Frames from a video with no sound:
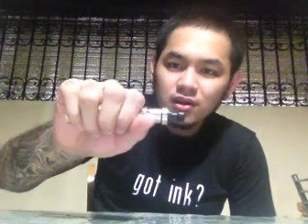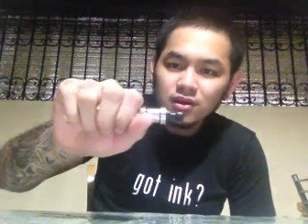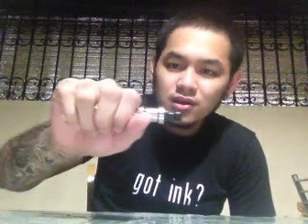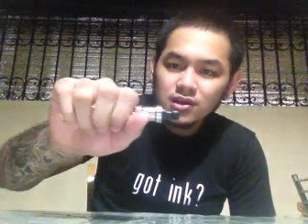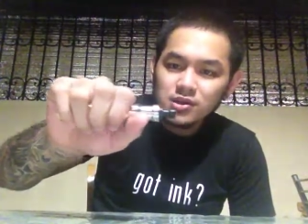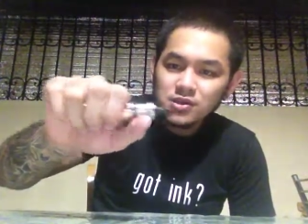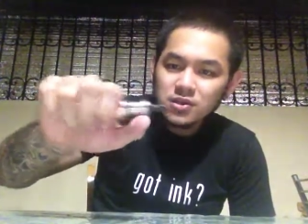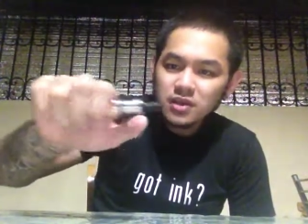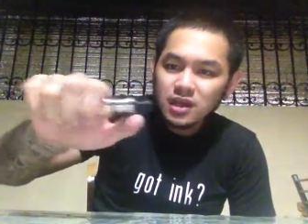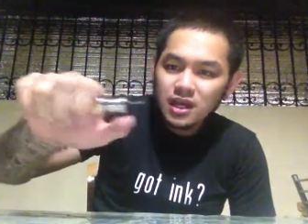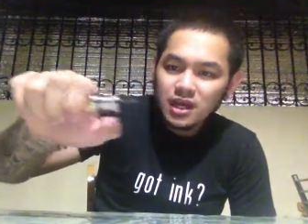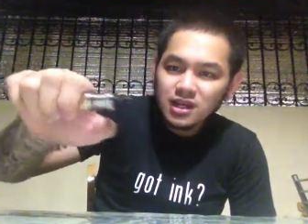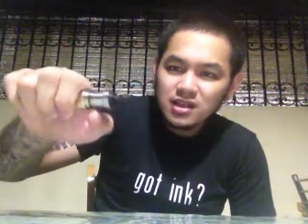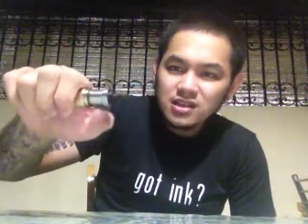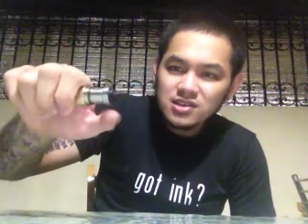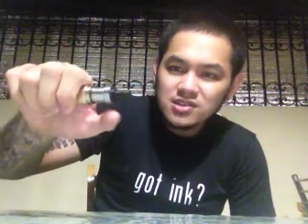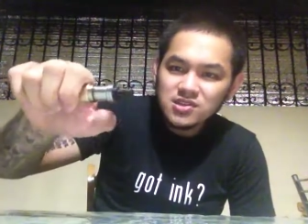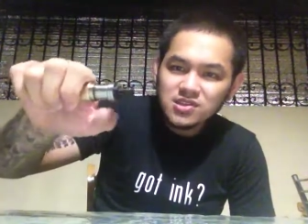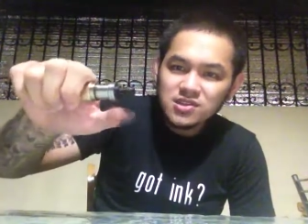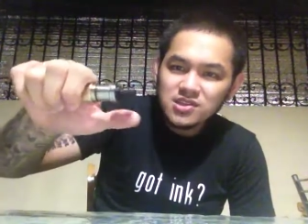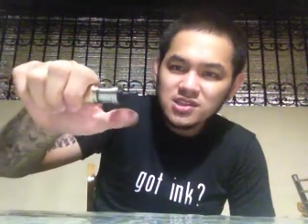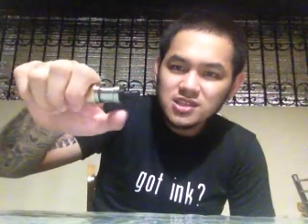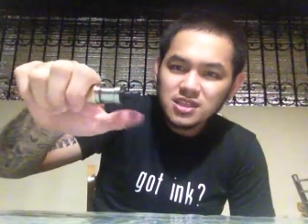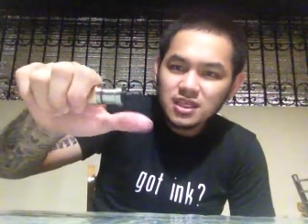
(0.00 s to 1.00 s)
So the Addy is
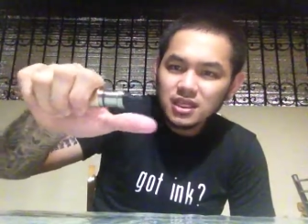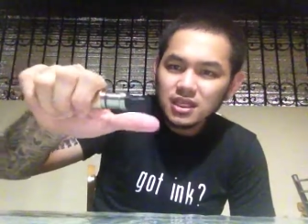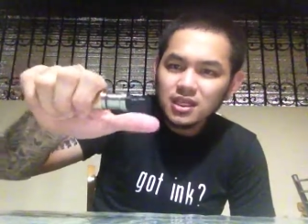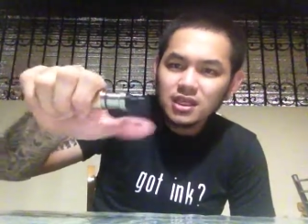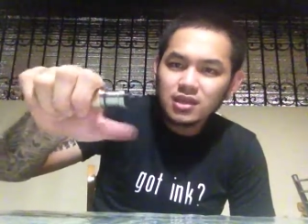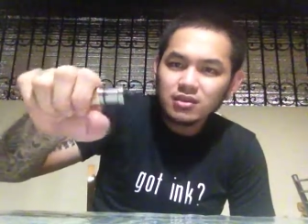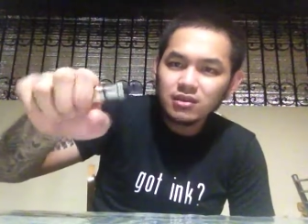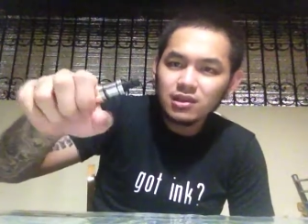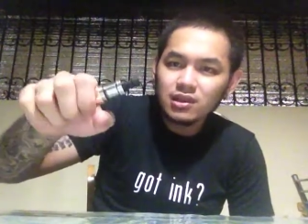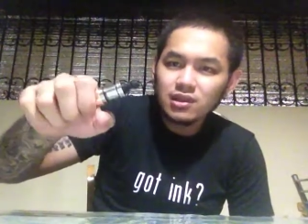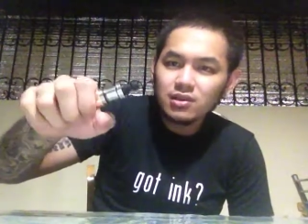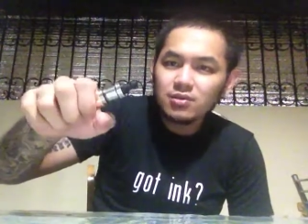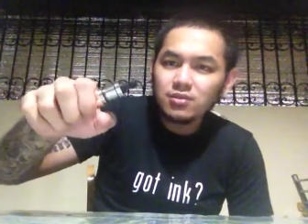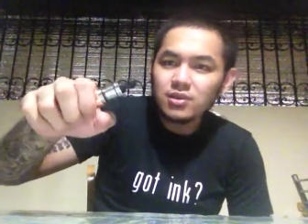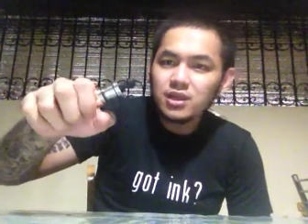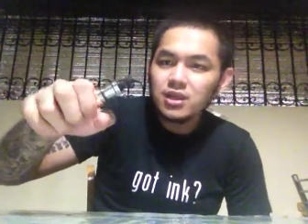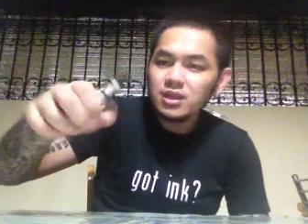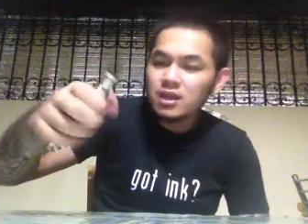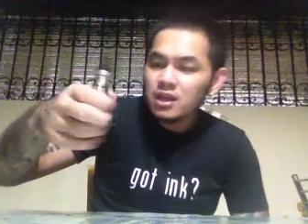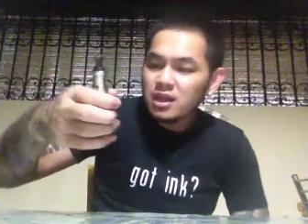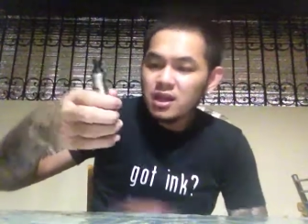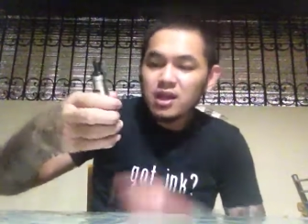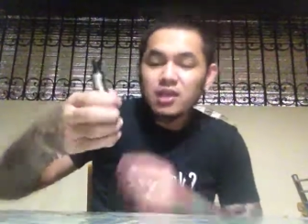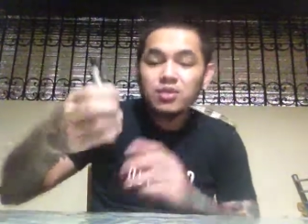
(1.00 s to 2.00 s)
just sticking out a little bit.
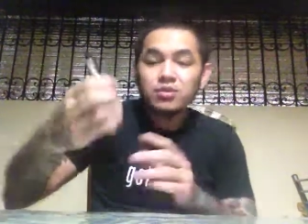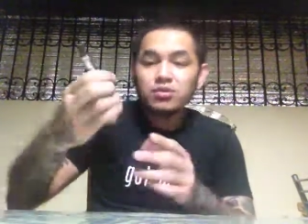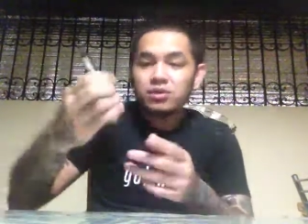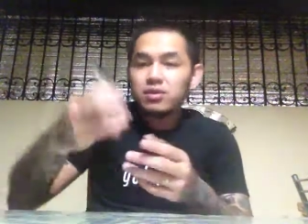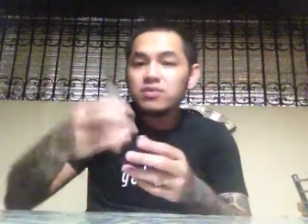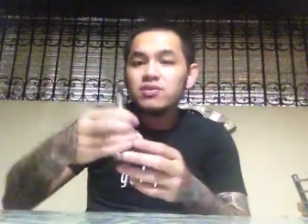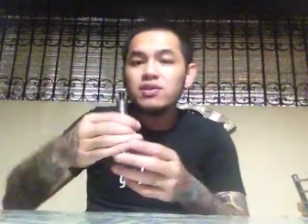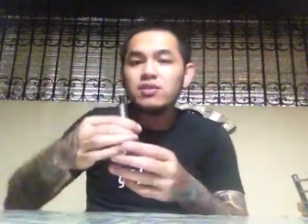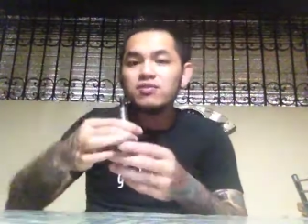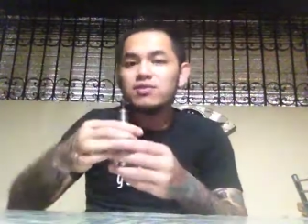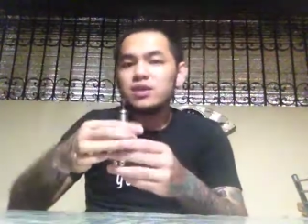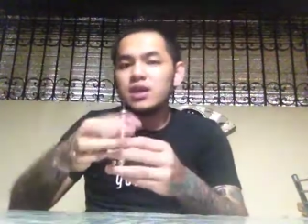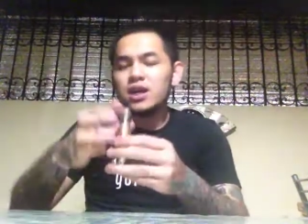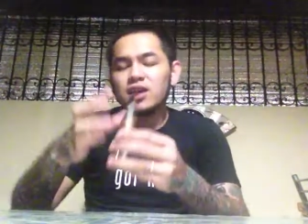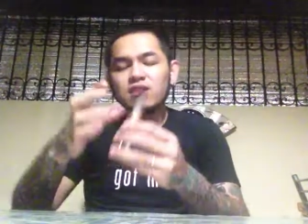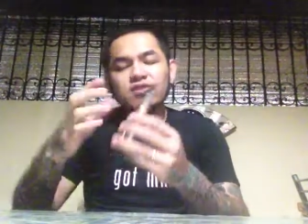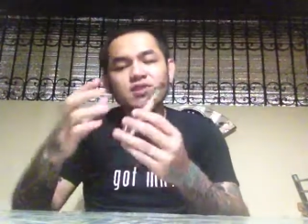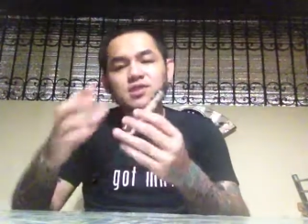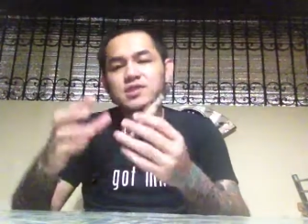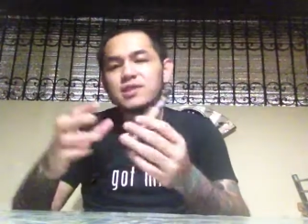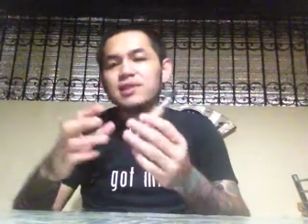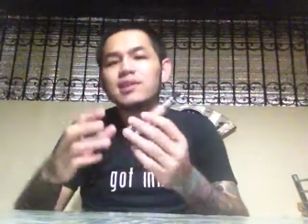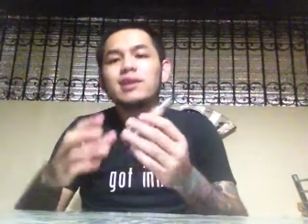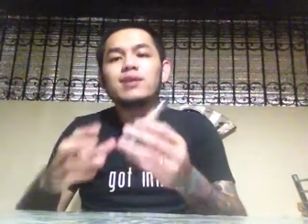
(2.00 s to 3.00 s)
In 350, I
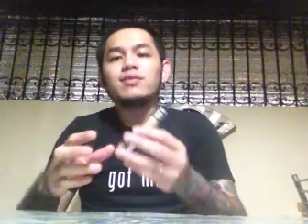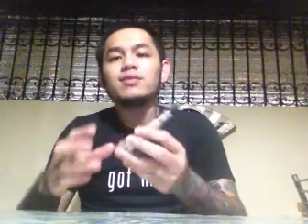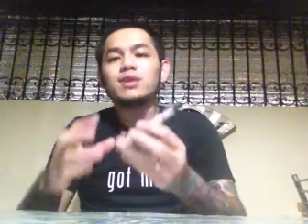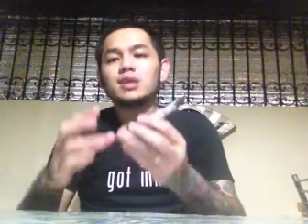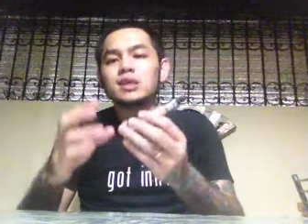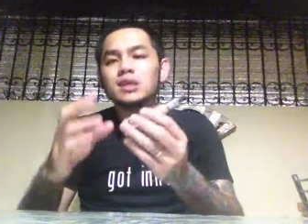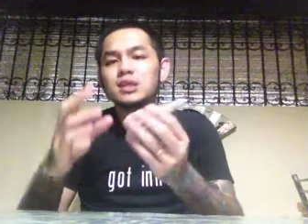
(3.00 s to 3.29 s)
just love it.